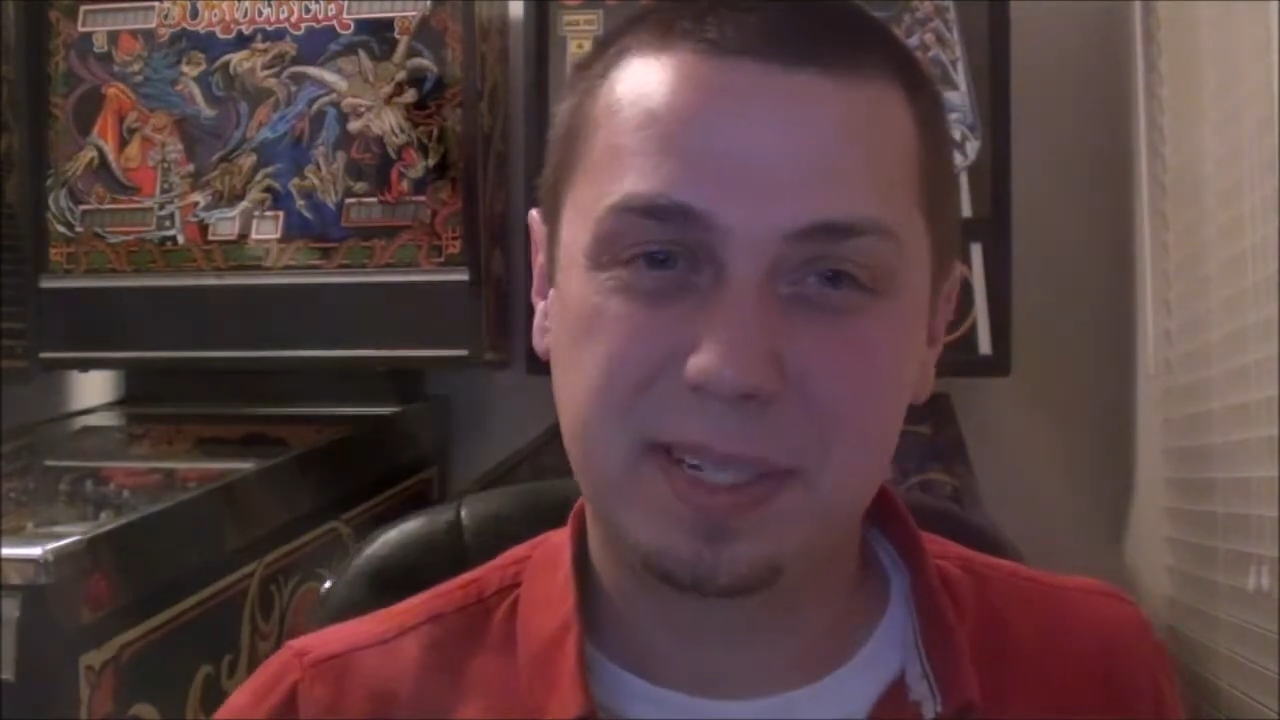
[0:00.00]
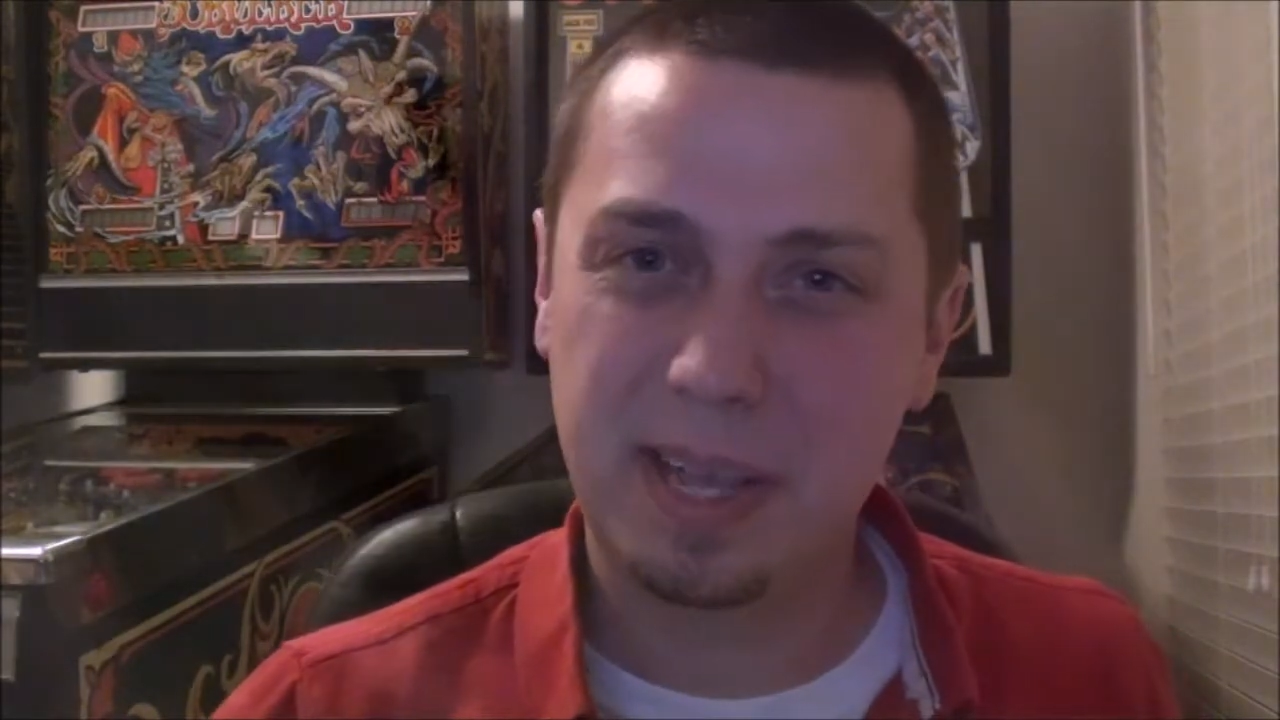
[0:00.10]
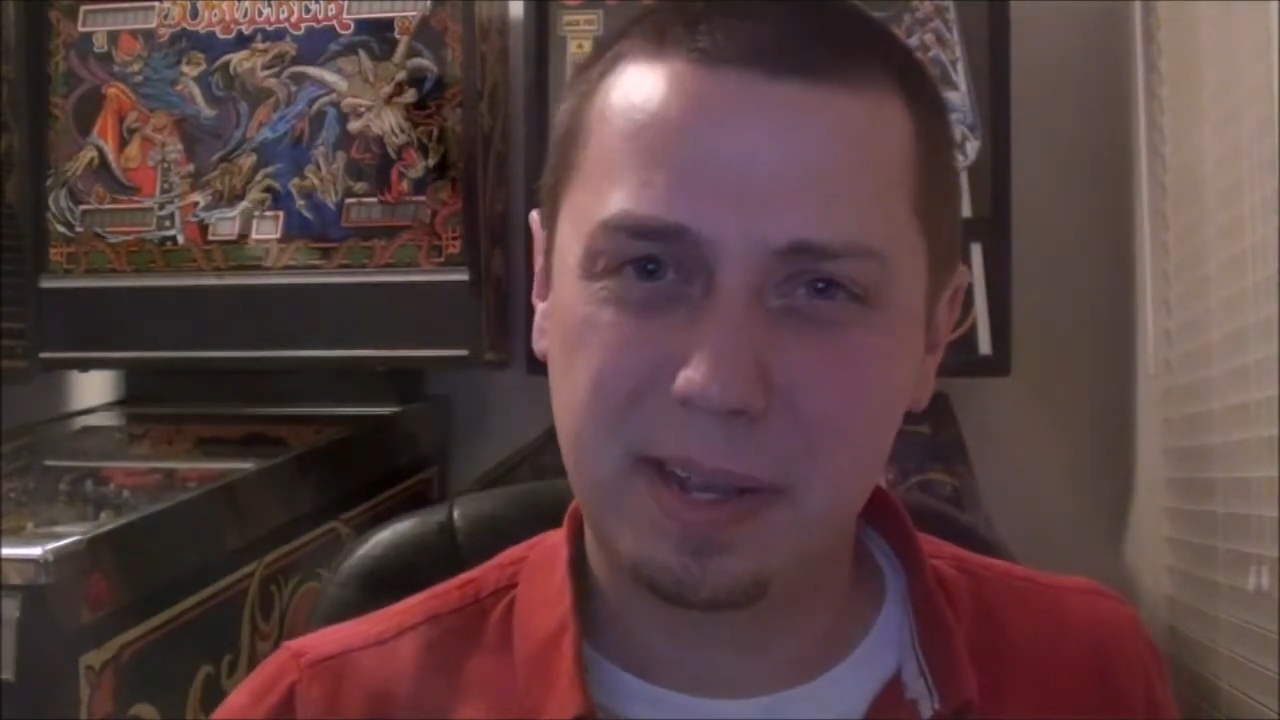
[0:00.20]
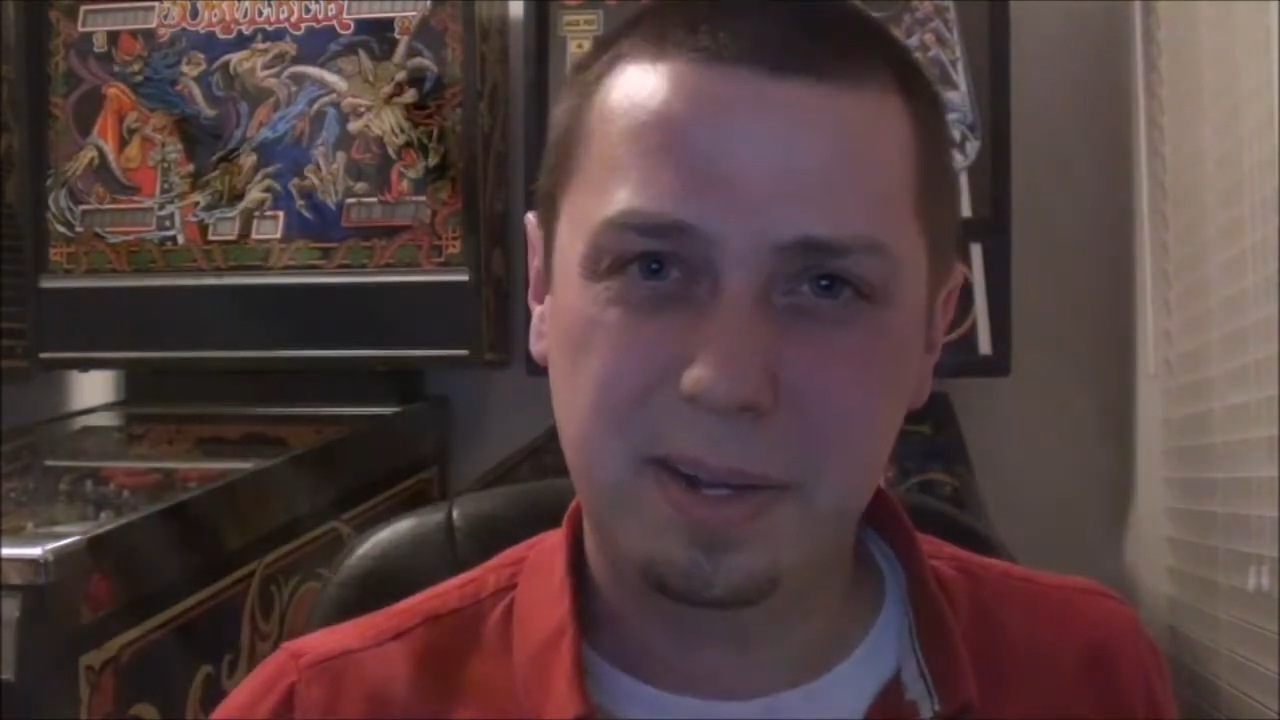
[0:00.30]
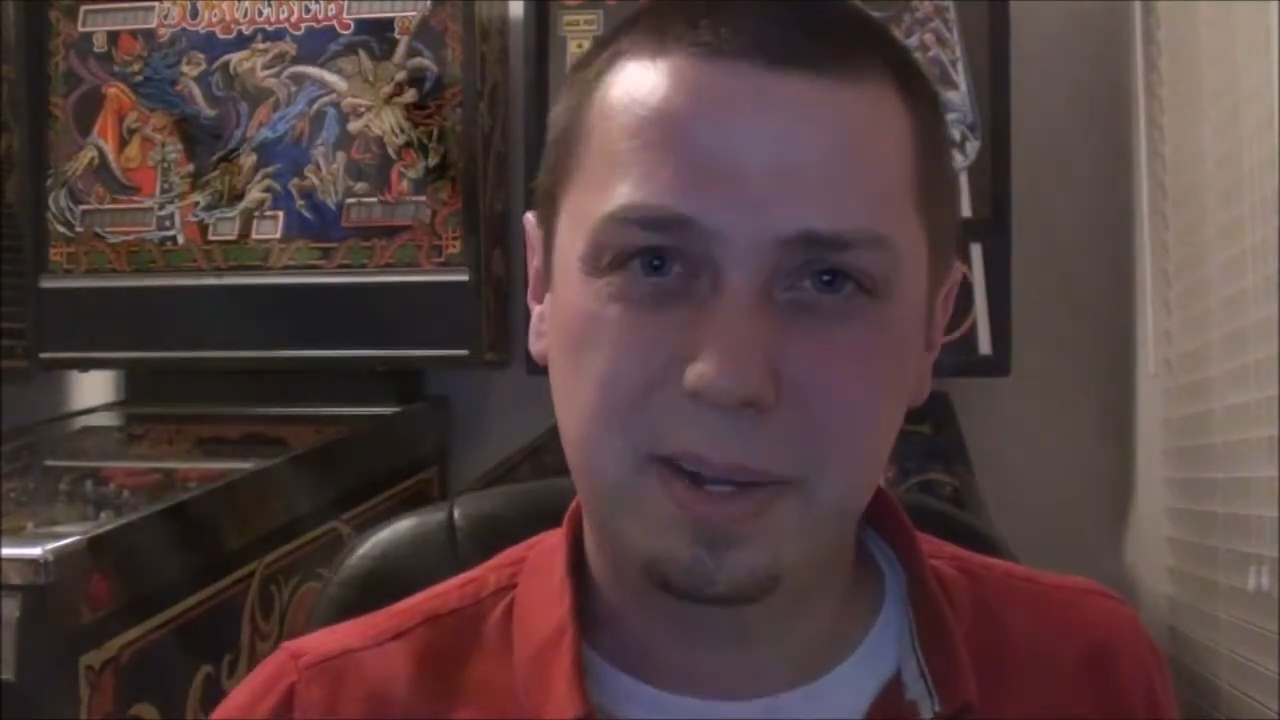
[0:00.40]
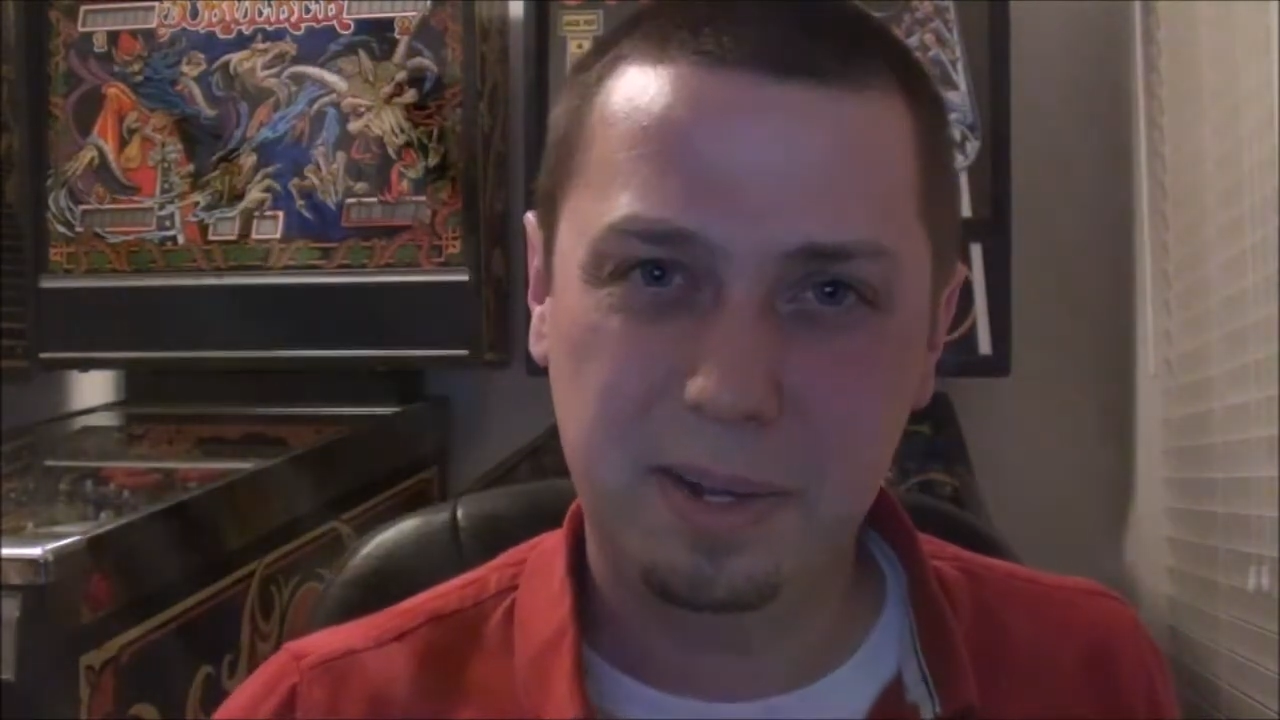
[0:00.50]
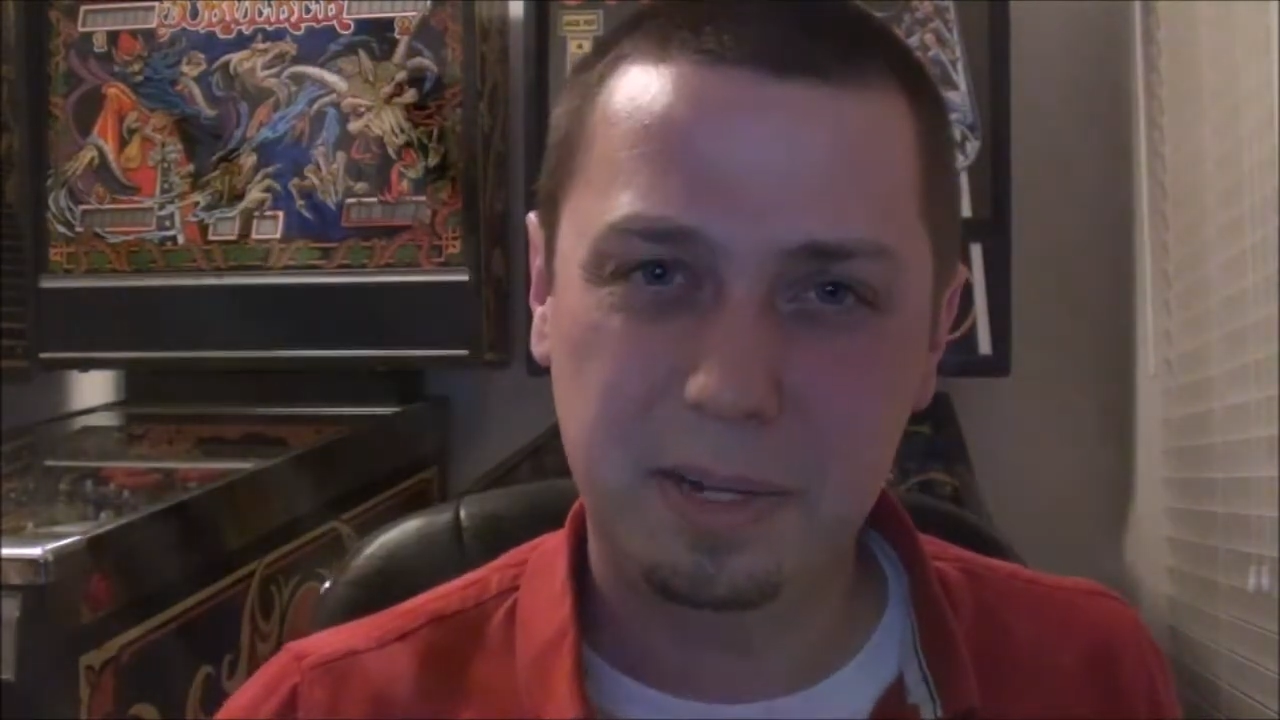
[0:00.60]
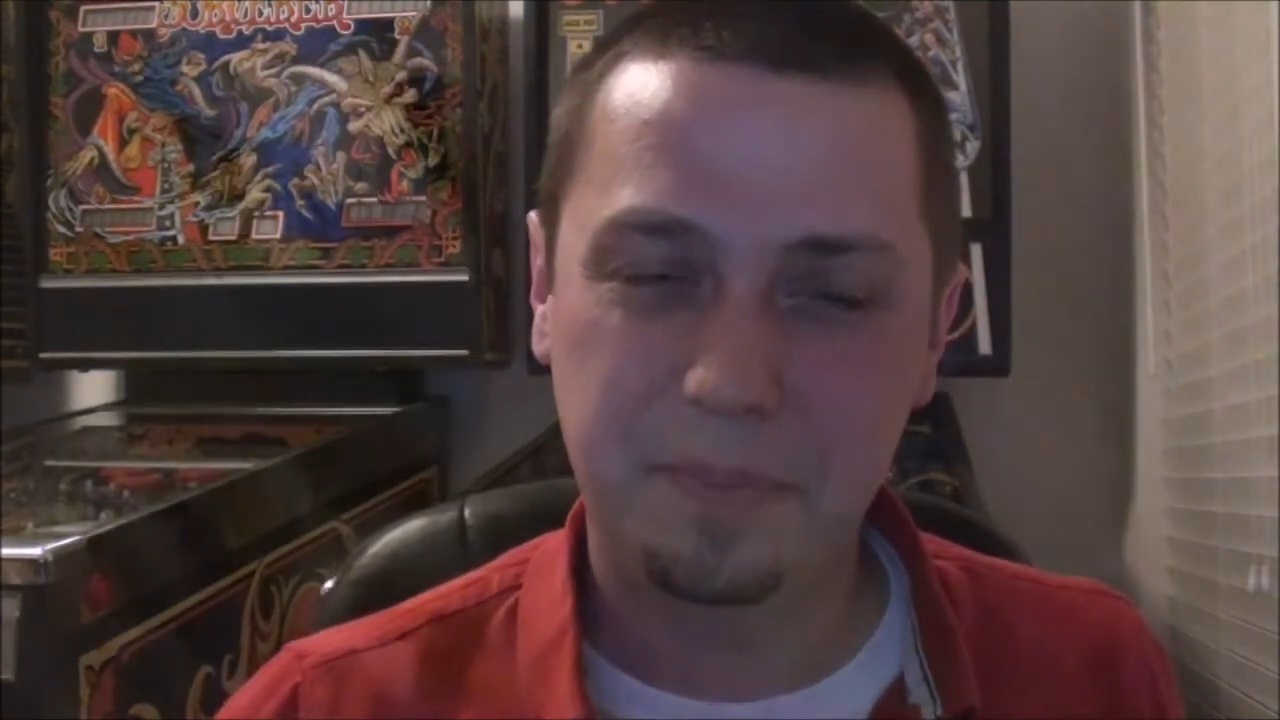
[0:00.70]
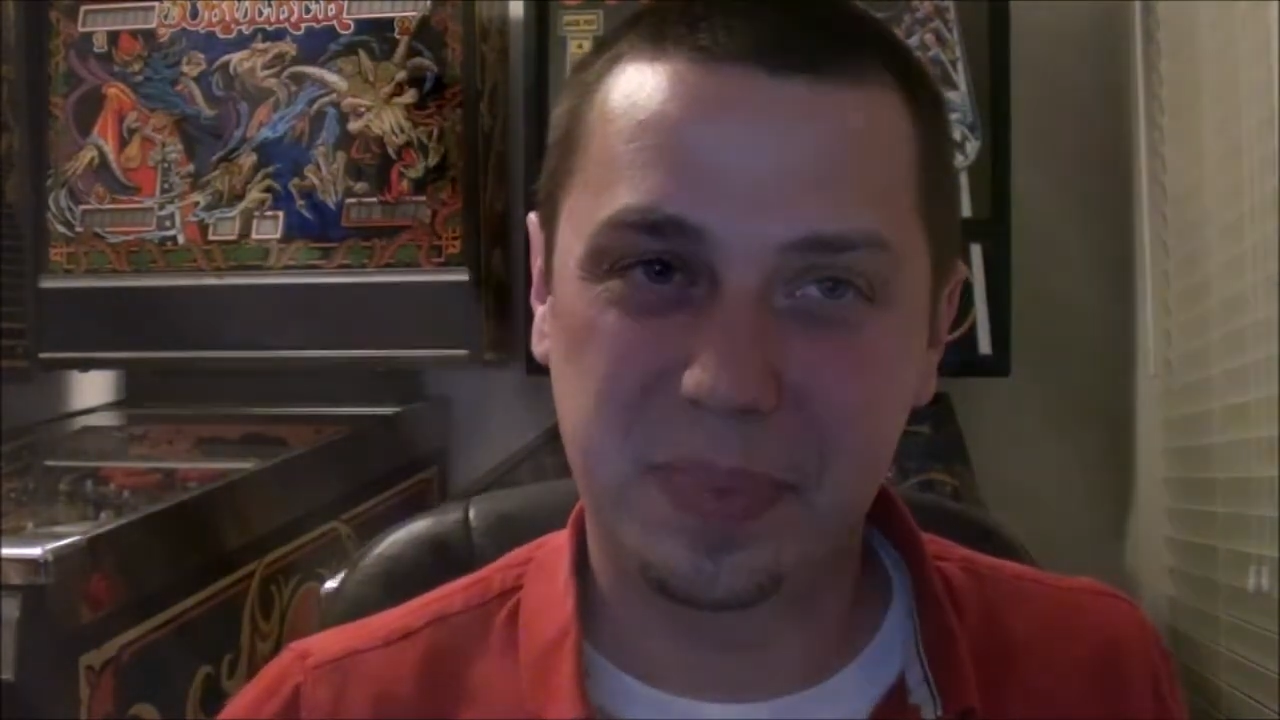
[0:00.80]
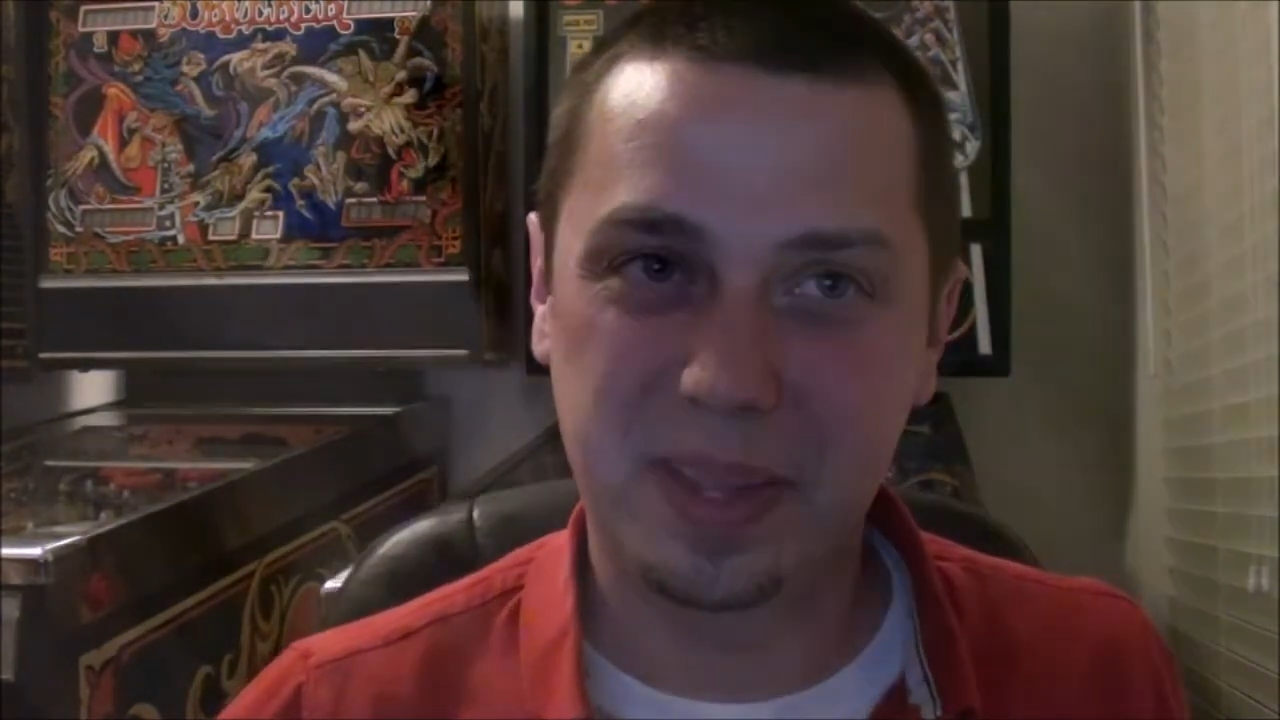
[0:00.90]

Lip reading: "Is that going to hurt?"